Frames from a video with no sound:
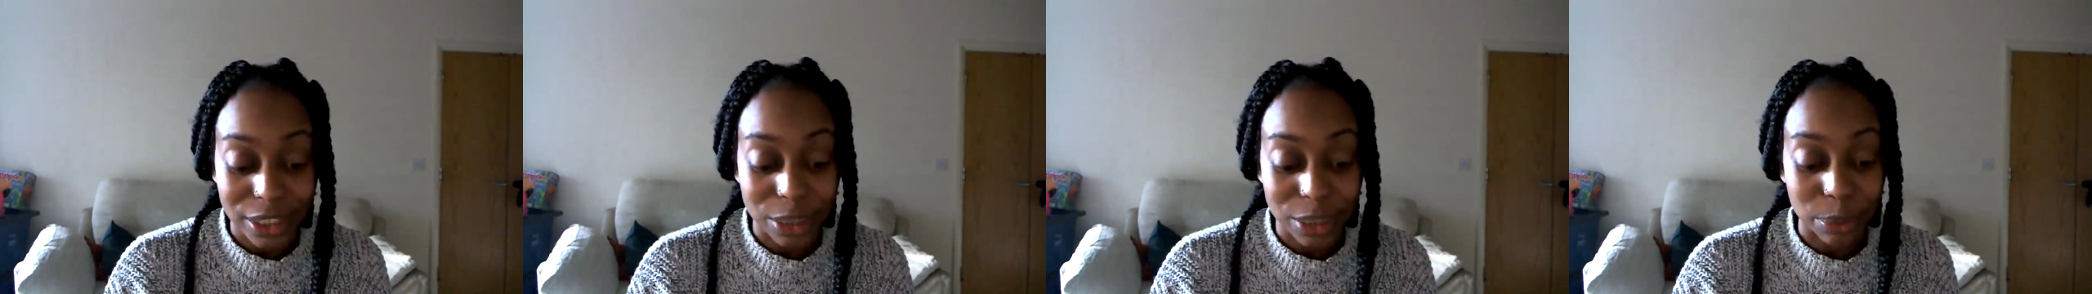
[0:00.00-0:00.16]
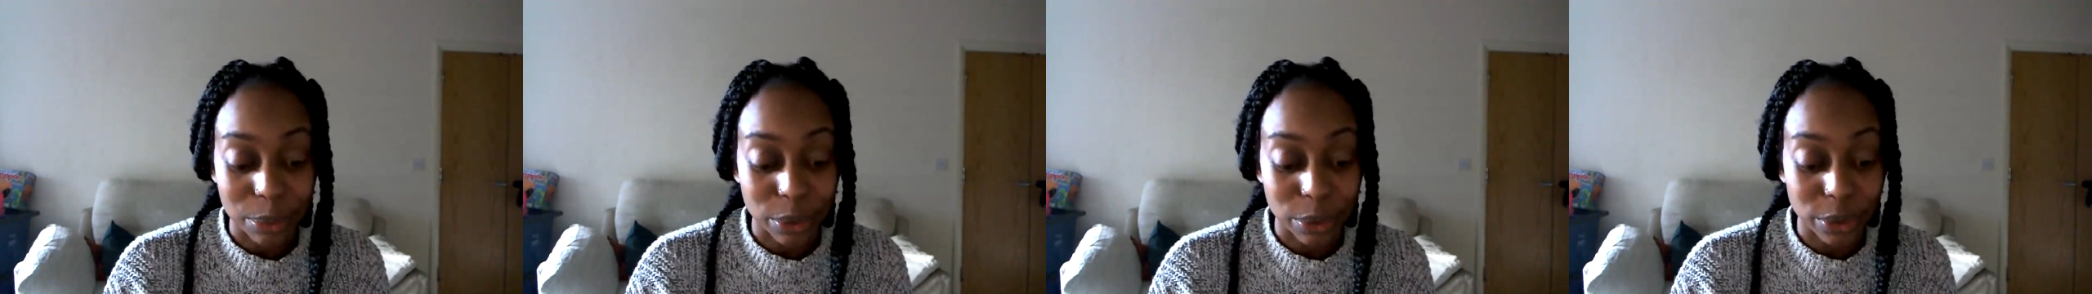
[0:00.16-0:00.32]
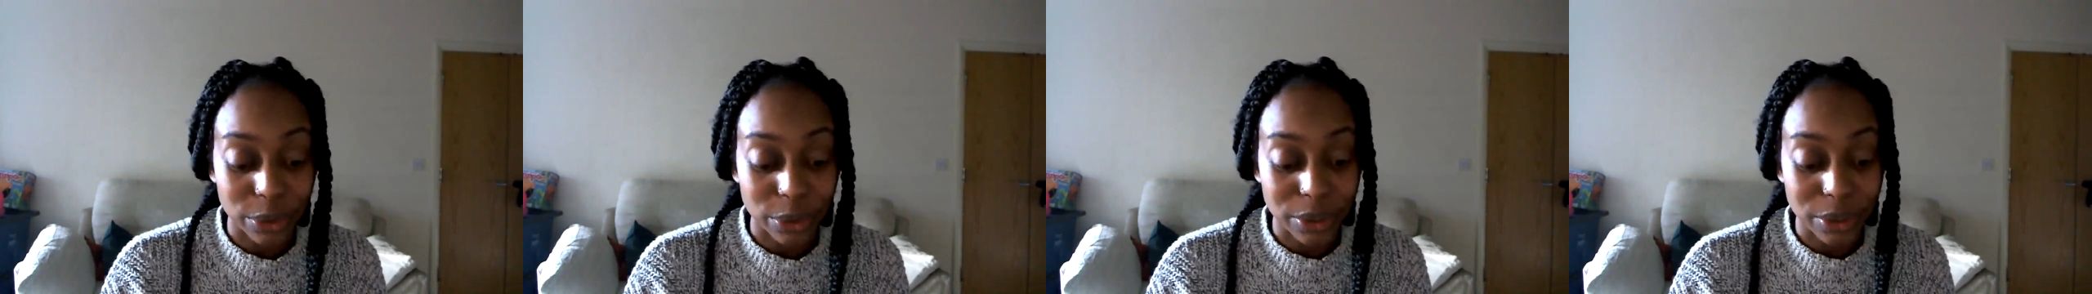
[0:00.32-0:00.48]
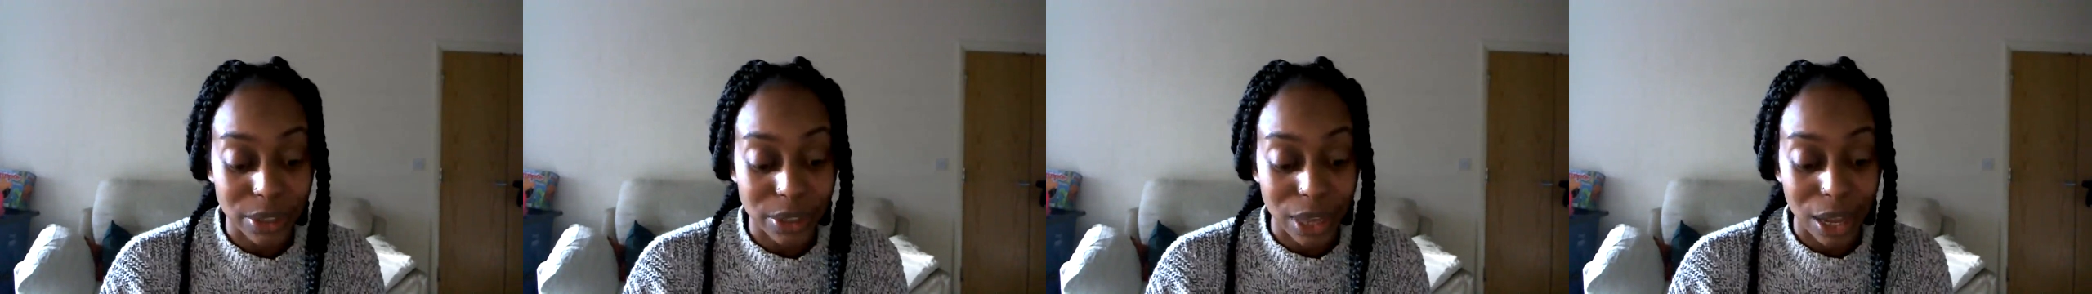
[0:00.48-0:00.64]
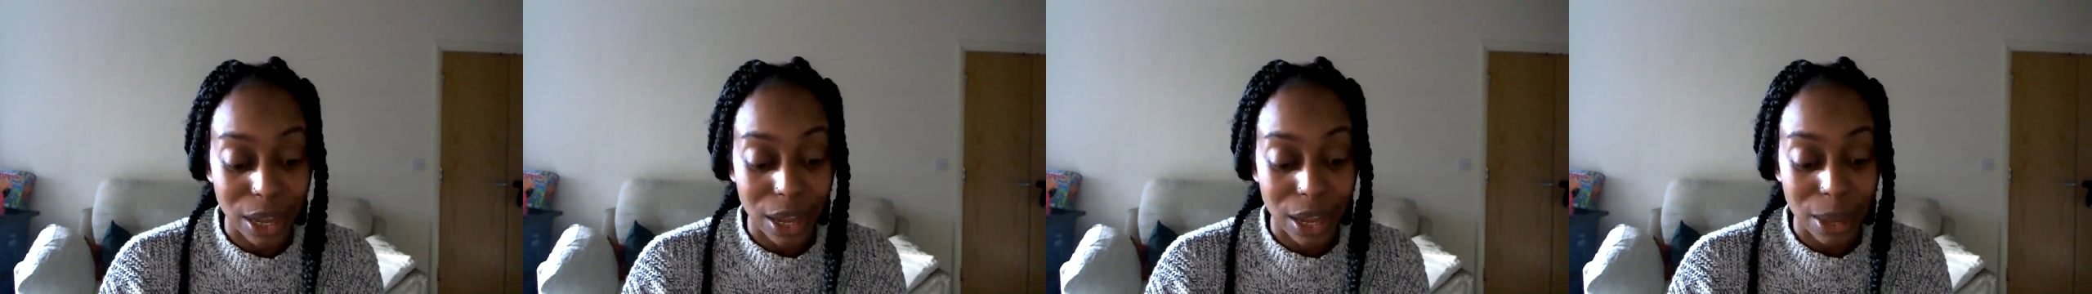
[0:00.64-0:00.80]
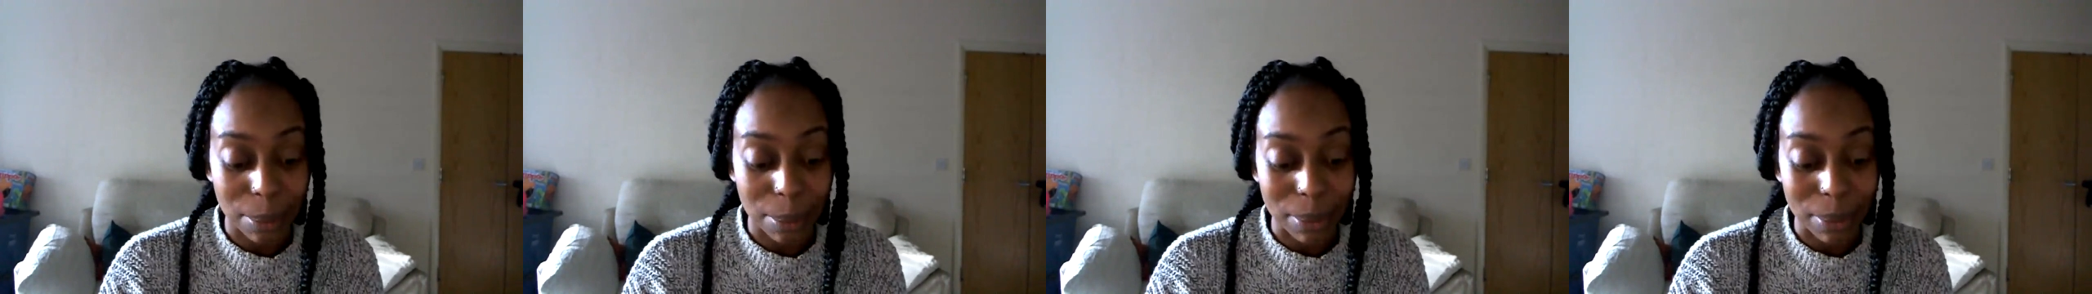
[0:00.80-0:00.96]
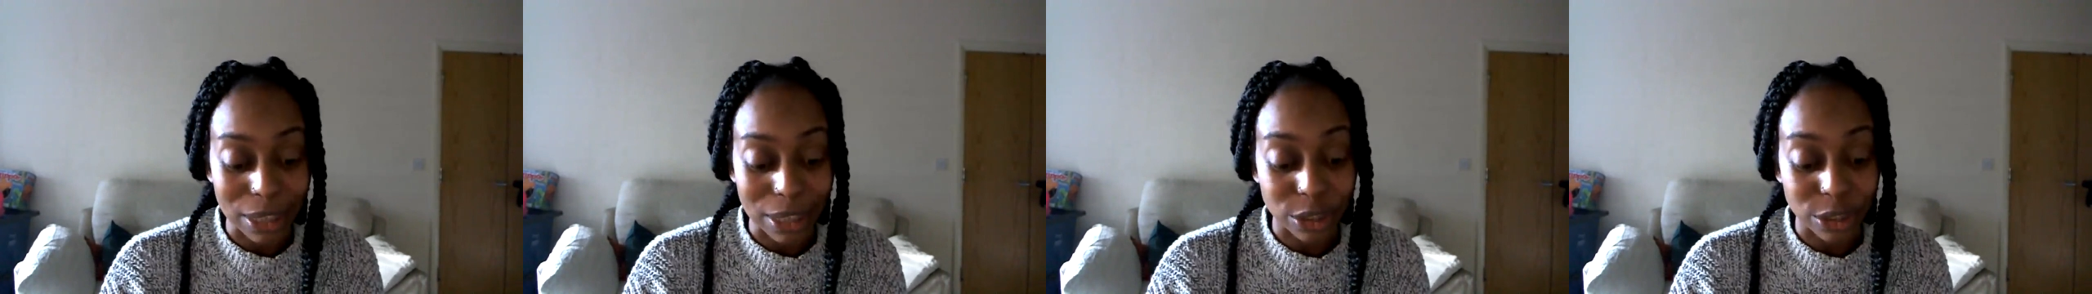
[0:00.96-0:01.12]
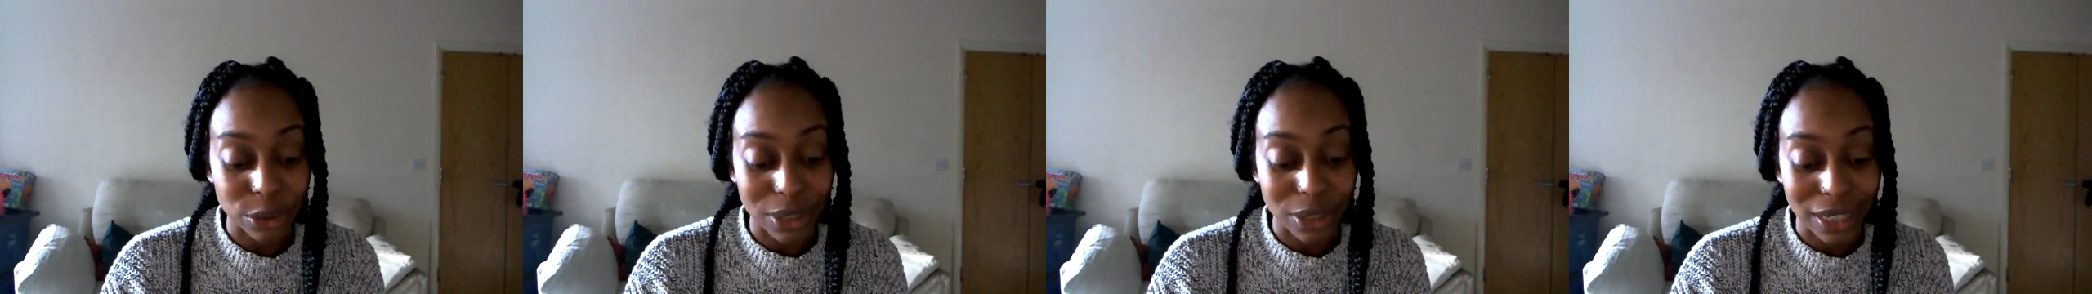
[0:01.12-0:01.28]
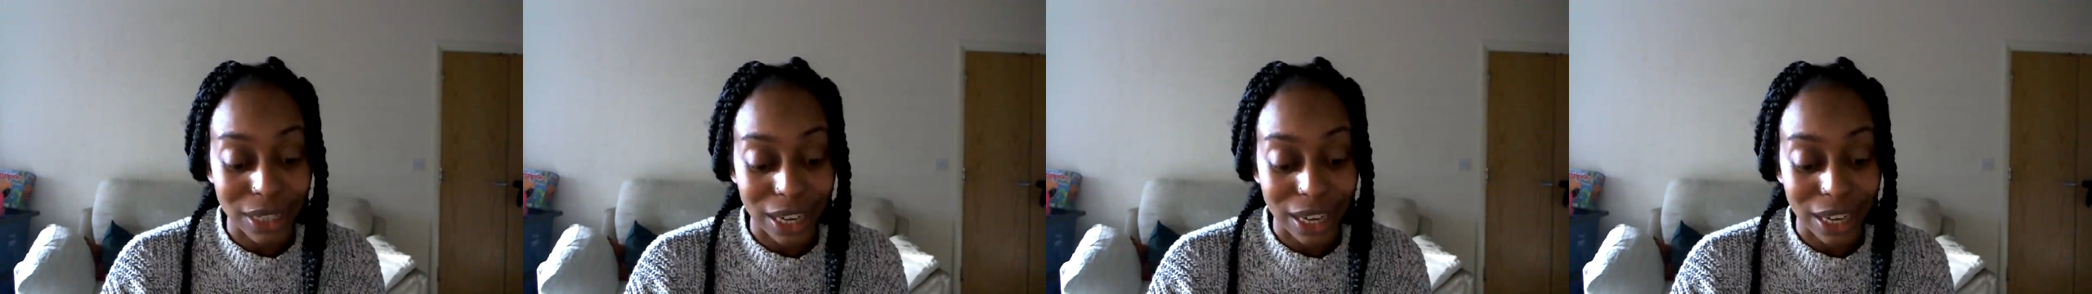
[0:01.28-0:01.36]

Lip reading: supports mental